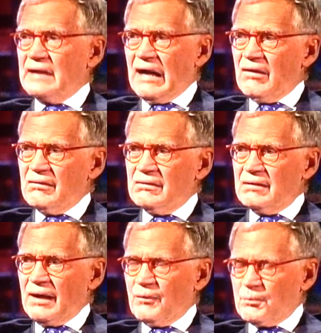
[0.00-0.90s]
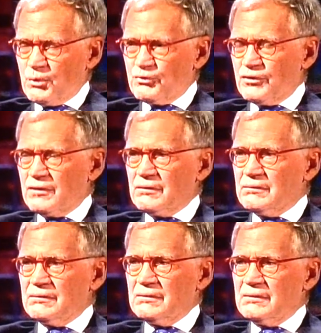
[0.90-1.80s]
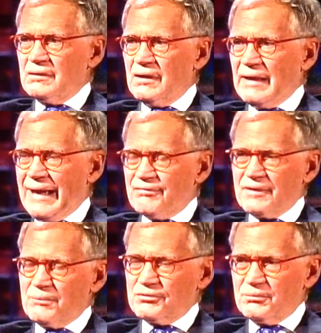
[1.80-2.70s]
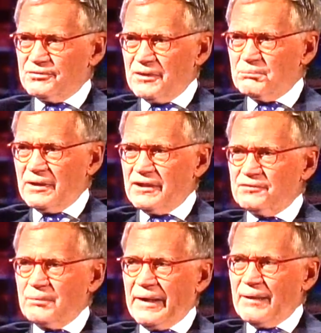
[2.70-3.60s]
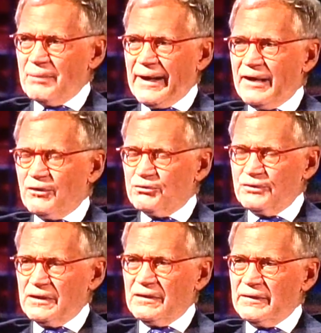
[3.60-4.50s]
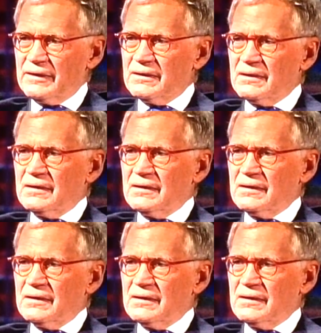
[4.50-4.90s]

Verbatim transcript: Now, I would prefer a laugh comes from someplace, but I, but I don't feel that